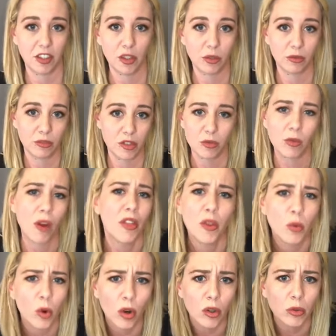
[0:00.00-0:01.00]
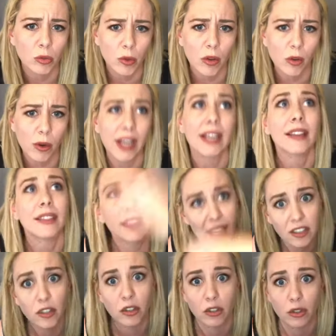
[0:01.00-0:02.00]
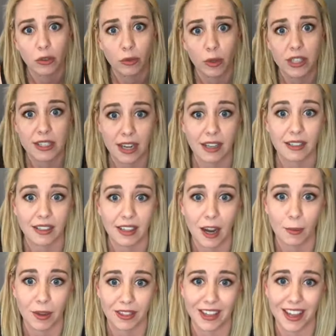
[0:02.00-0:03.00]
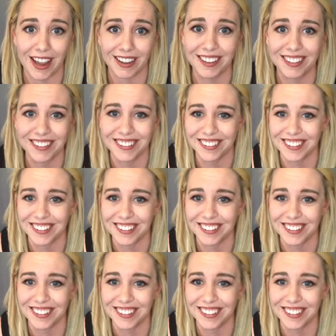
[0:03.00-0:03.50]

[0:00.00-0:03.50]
You just run the world real quick and then you can do voice acting. How about that?